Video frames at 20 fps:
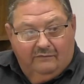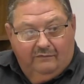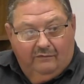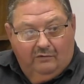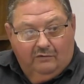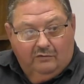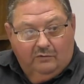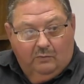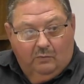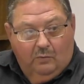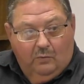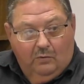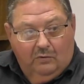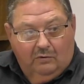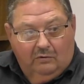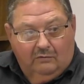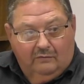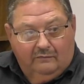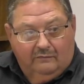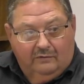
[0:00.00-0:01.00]
first
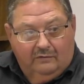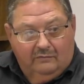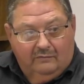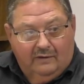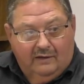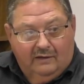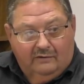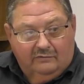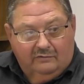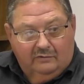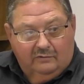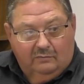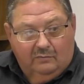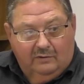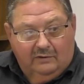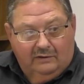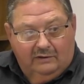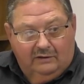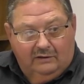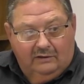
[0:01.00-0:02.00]
quarter of
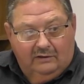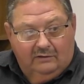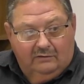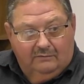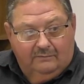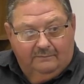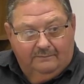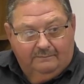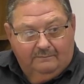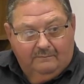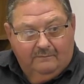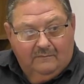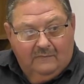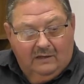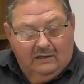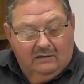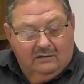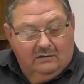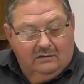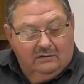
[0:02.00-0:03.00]
2022.
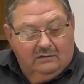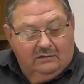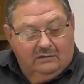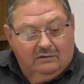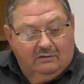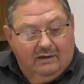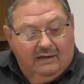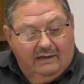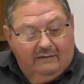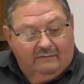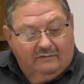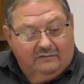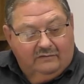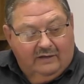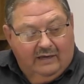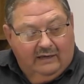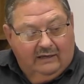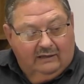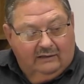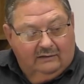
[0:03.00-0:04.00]
Do I have a
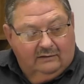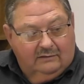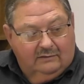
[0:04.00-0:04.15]
second?